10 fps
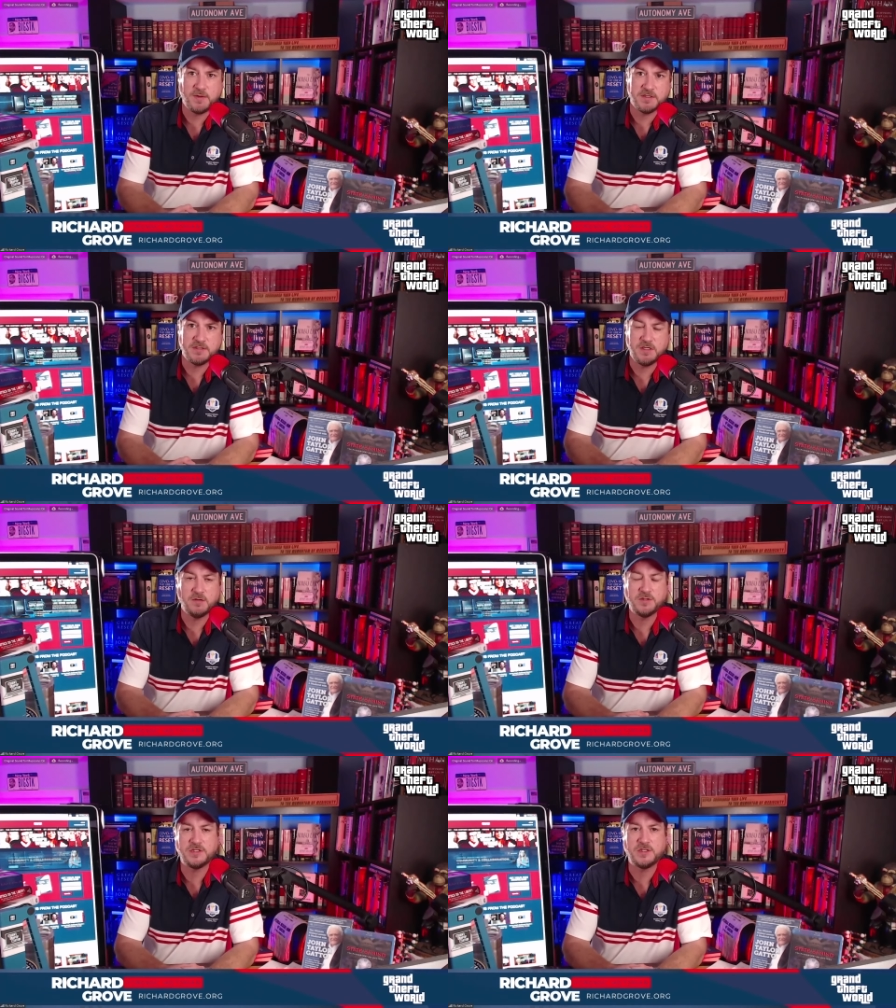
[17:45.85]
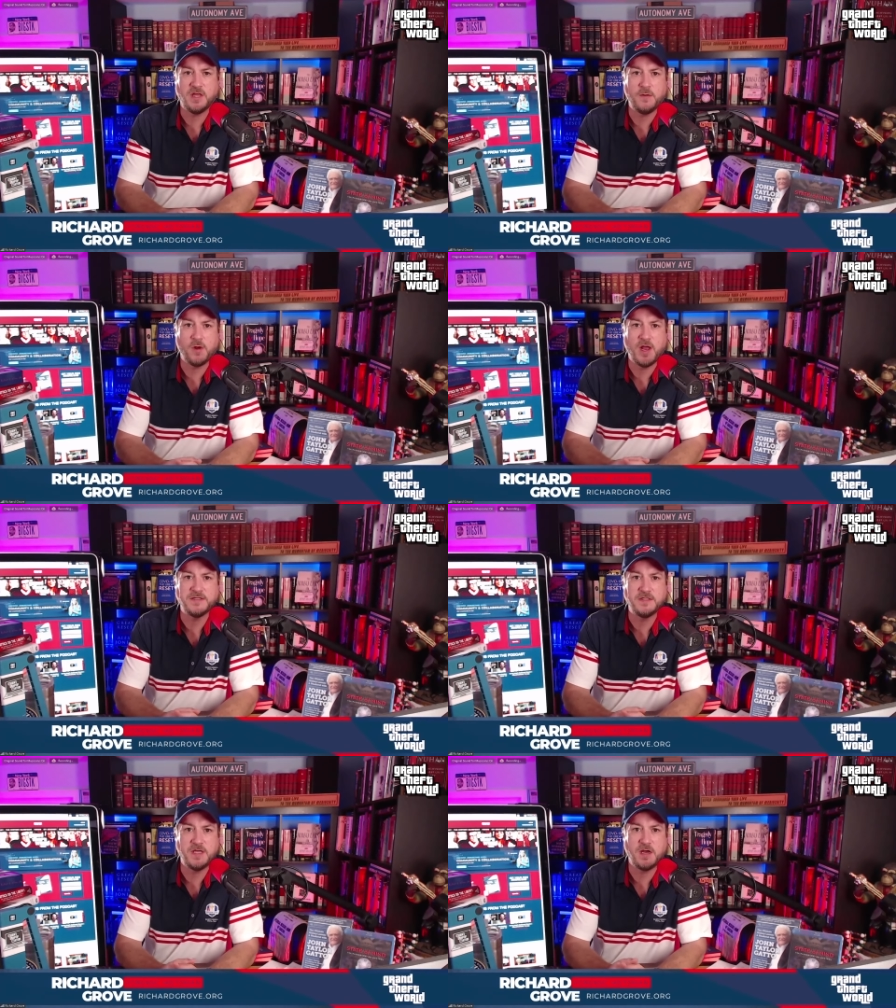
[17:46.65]
because, you know, just
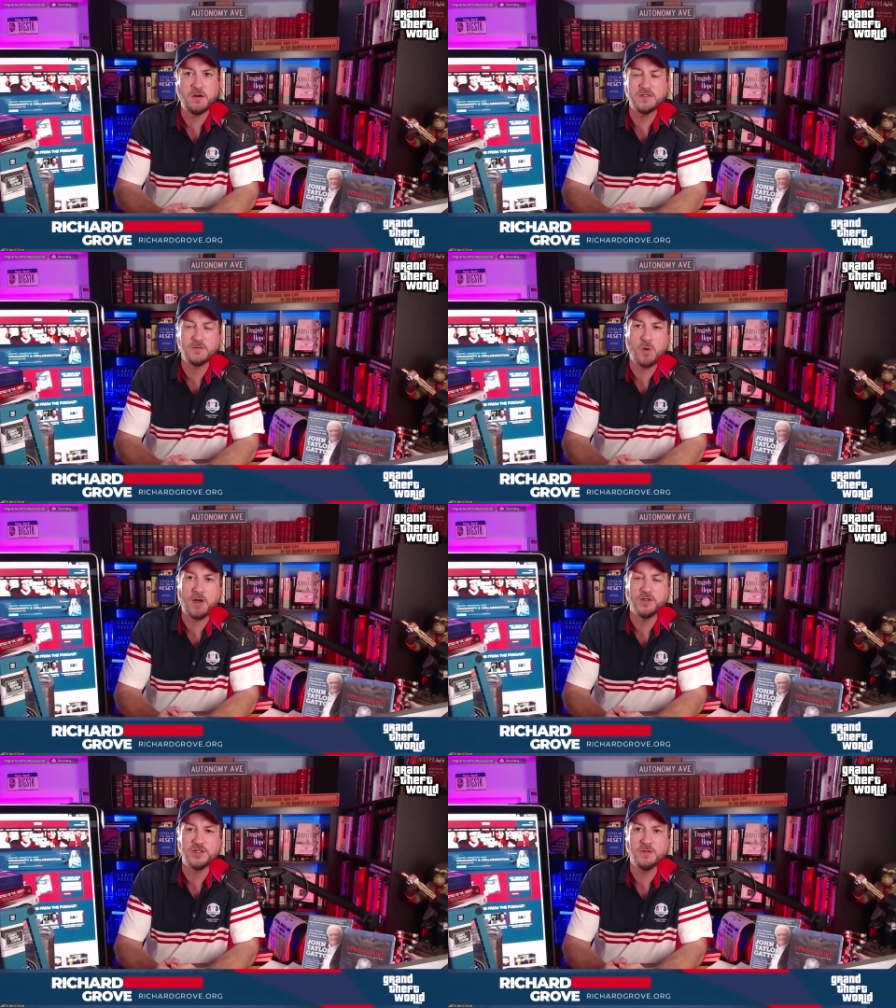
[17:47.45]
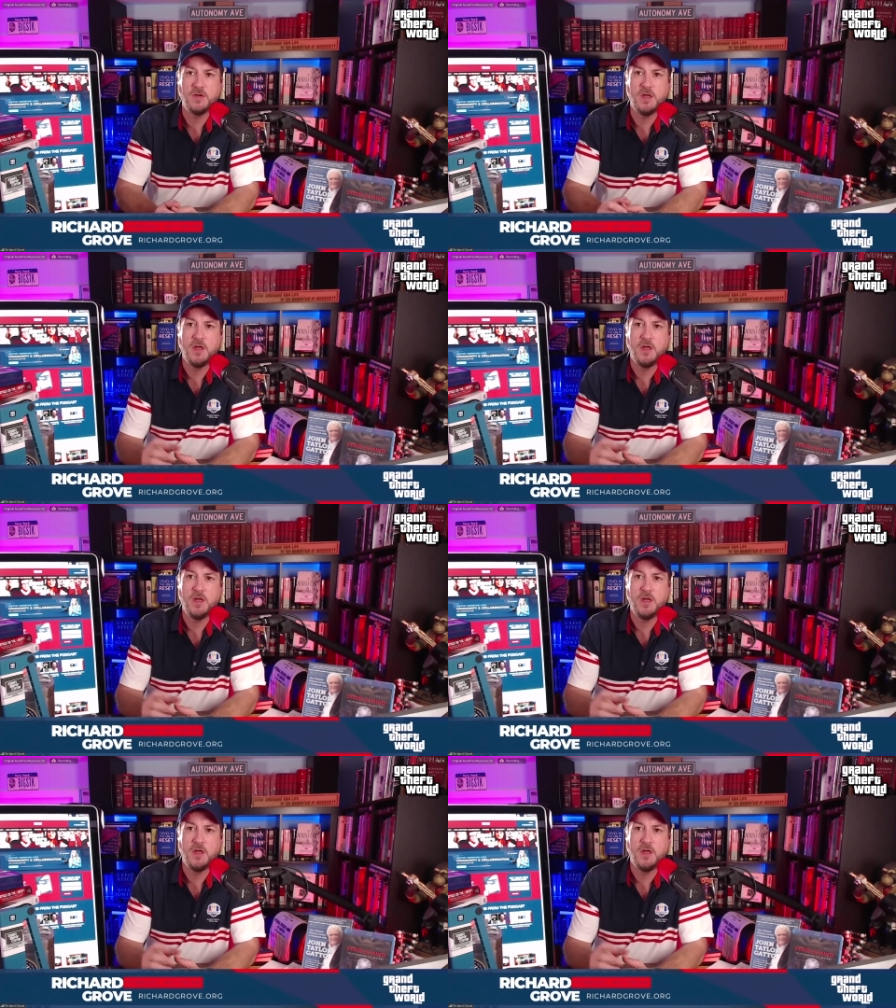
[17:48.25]
glamorize the terrorism. Why don't you?